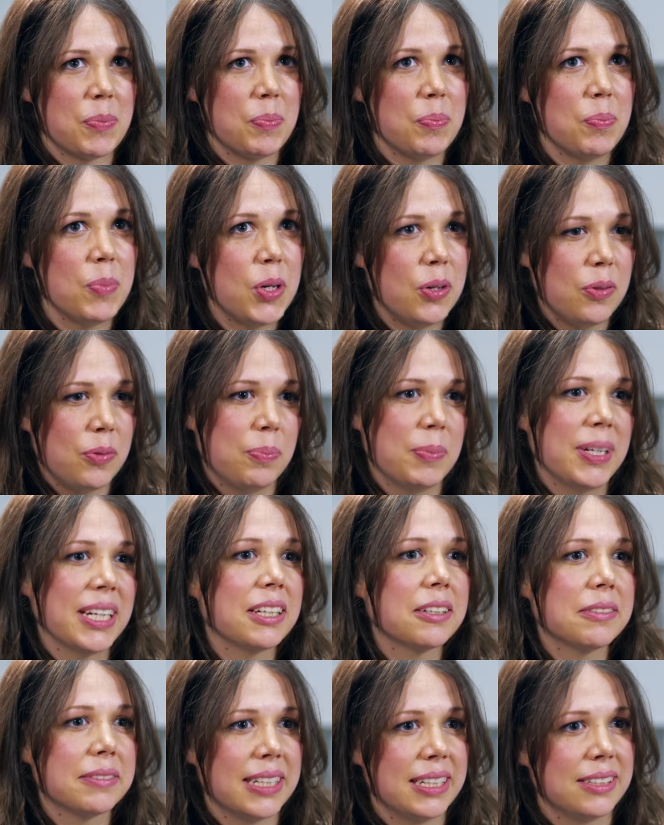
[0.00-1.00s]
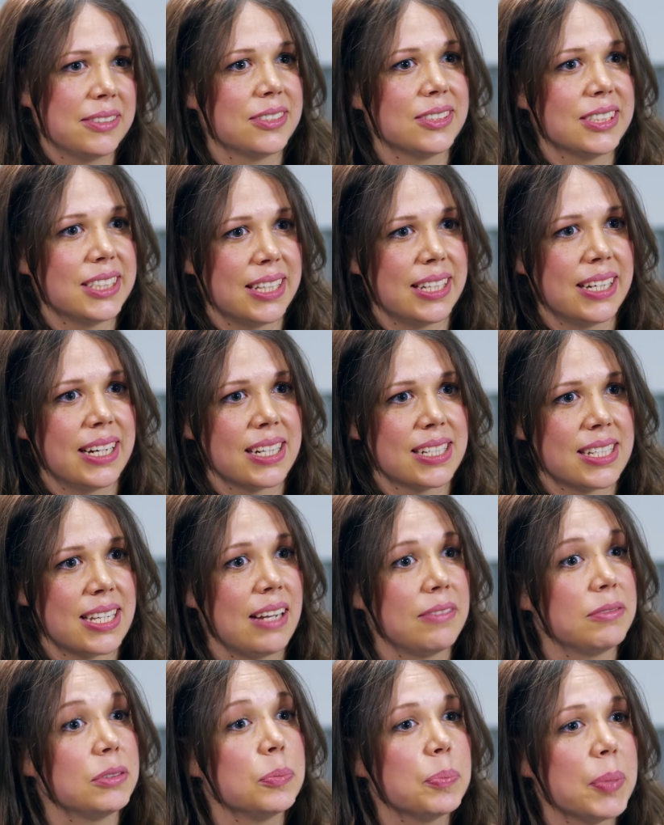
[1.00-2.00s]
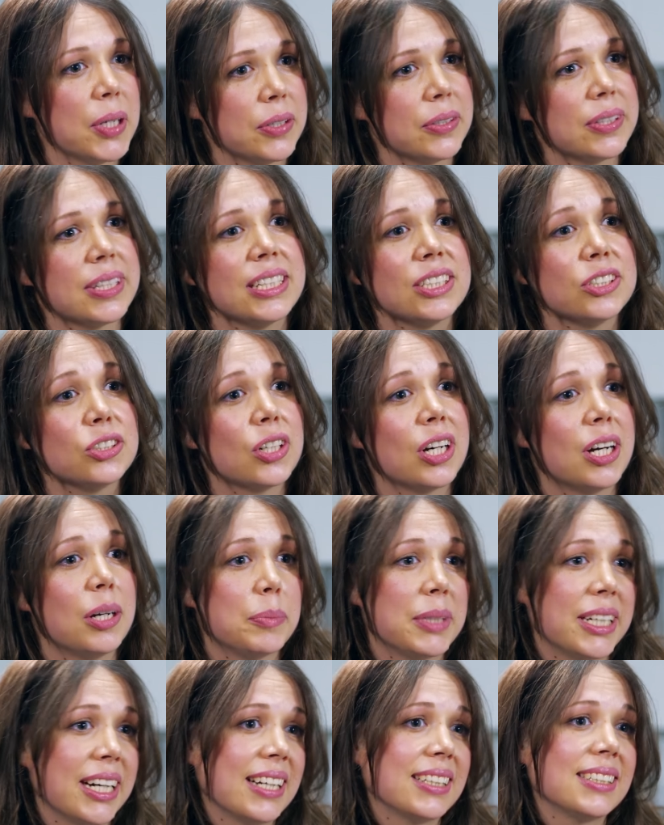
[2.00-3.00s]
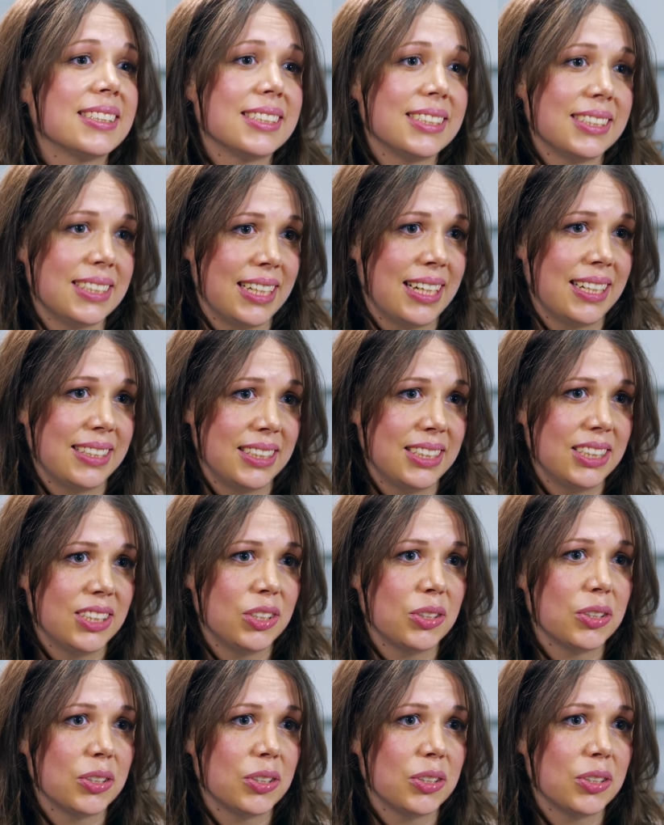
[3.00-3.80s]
move my career onto the next level, both in drama and in